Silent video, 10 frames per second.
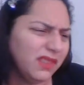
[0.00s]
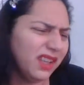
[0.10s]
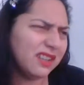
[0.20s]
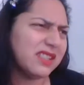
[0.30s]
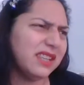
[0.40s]

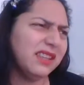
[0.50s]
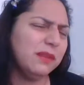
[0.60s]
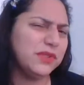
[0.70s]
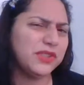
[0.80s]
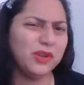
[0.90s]
Because I think
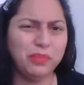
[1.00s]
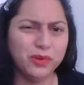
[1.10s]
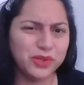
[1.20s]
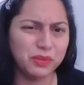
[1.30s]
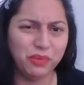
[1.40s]
I'm just going to
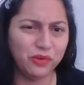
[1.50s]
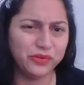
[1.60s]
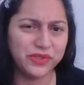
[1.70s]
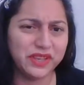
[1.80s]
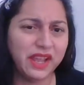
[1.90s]
post them
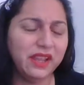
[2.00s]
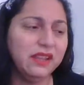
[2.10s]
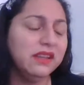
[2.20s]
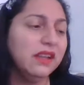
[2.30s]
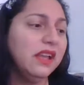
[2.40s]
both today.